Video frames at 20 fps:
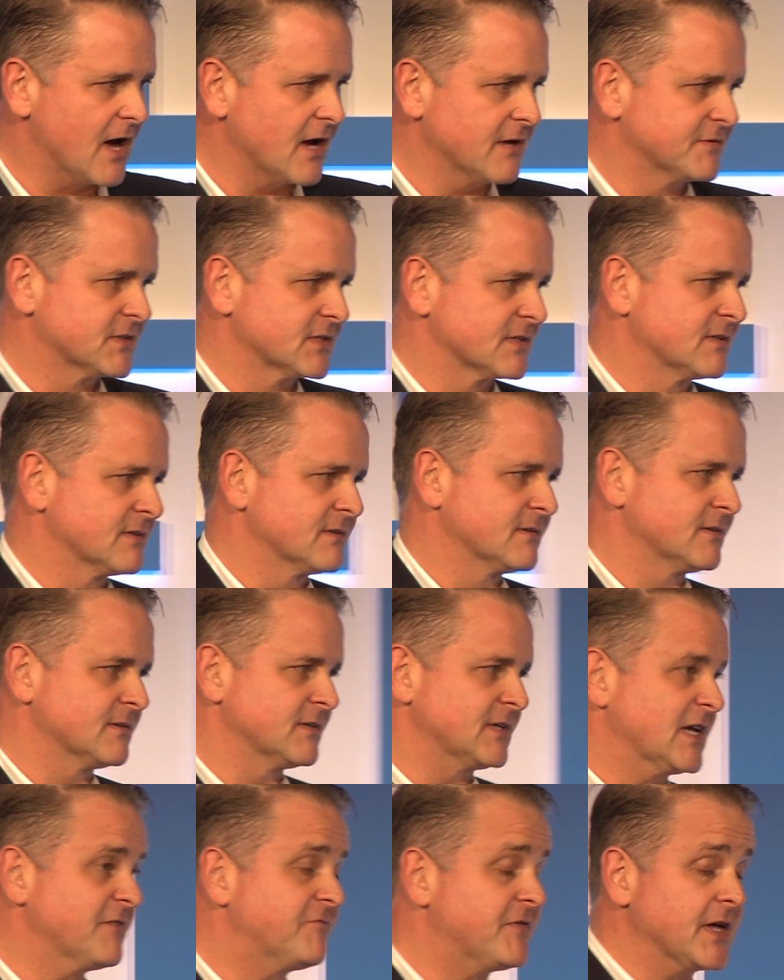lives.
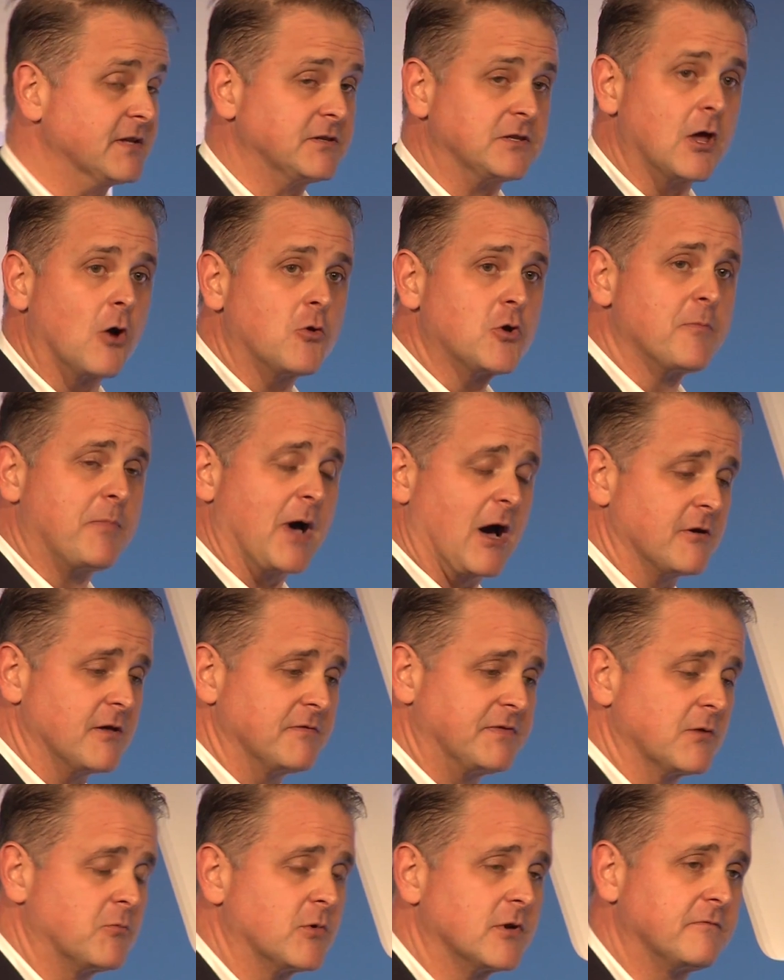If they had known about
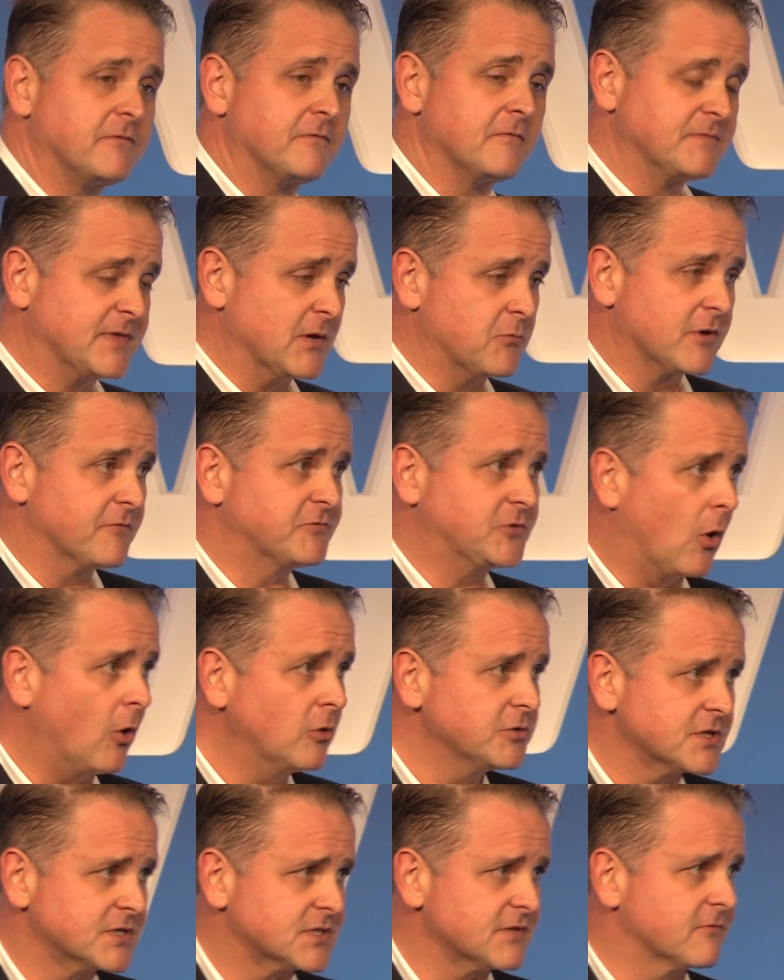it, they would have
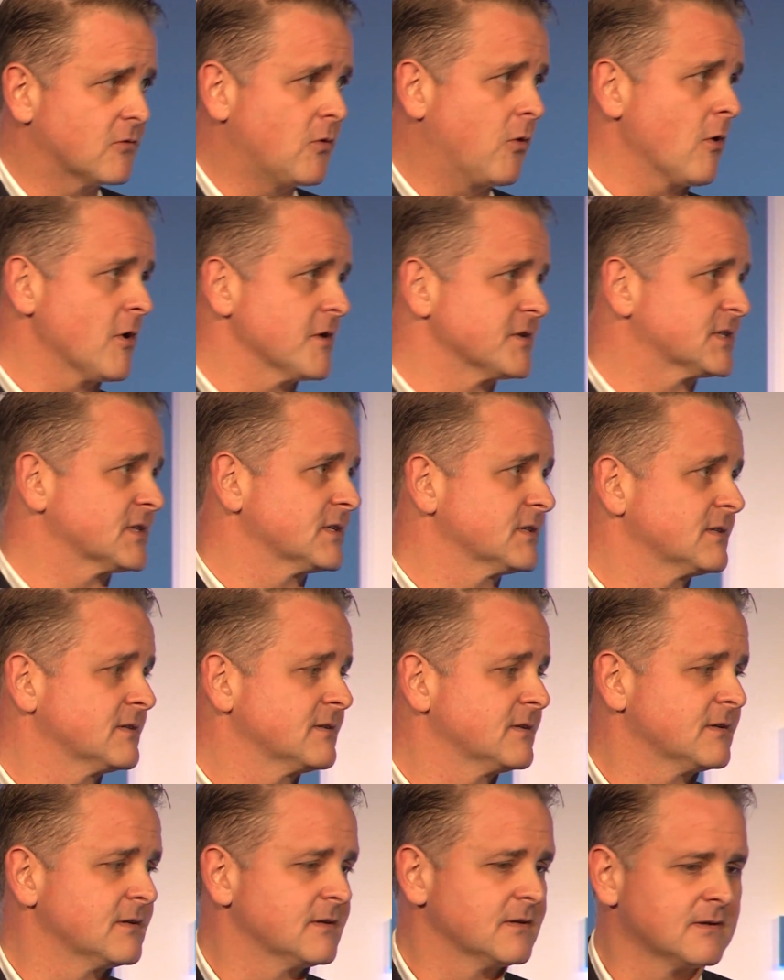told us, of course.
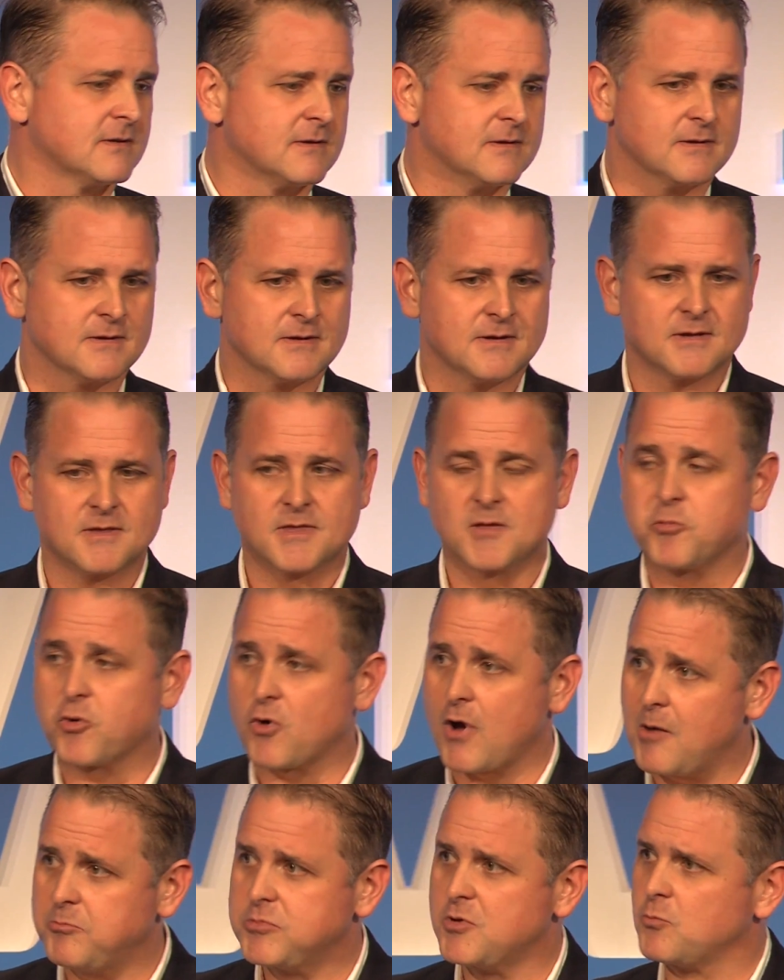The
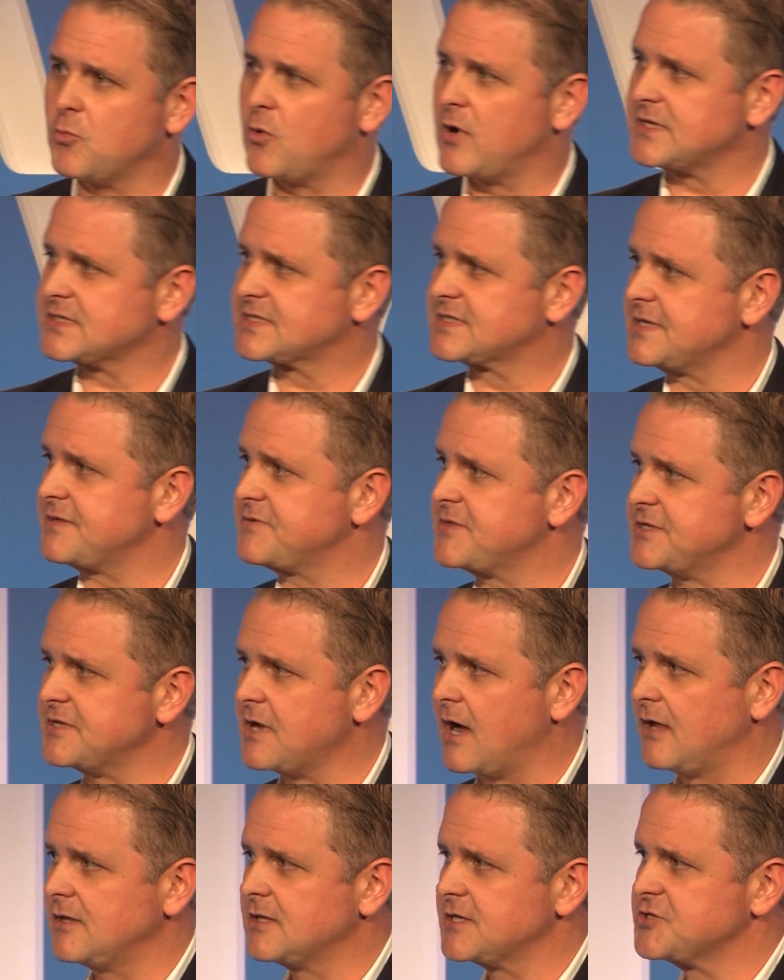problem was that the
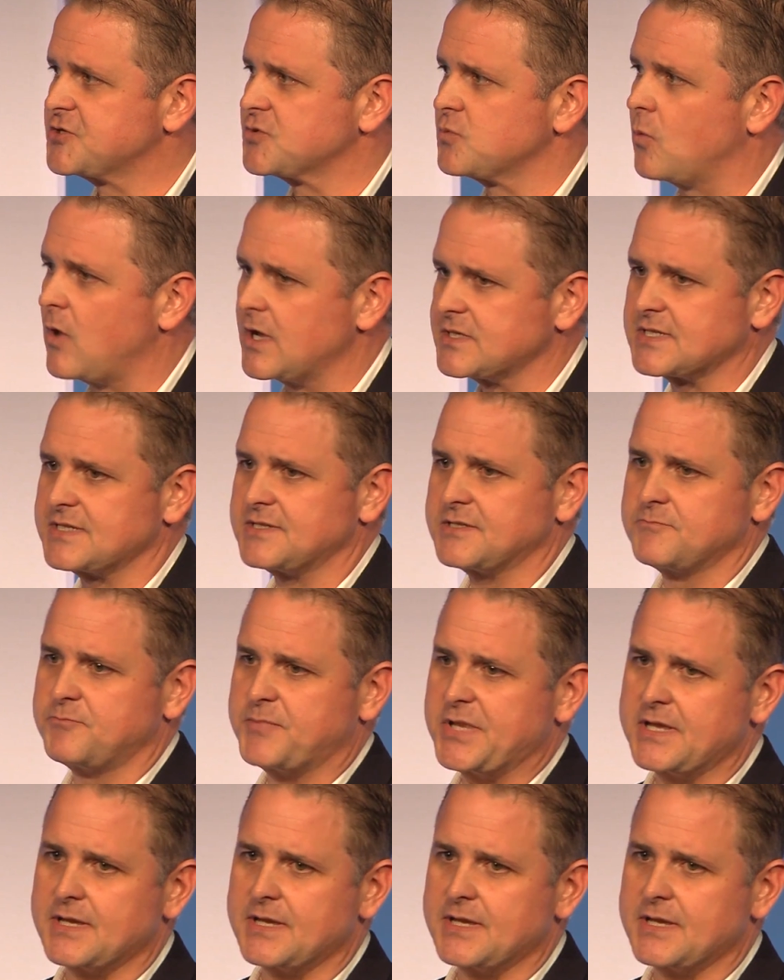knowledge wasn't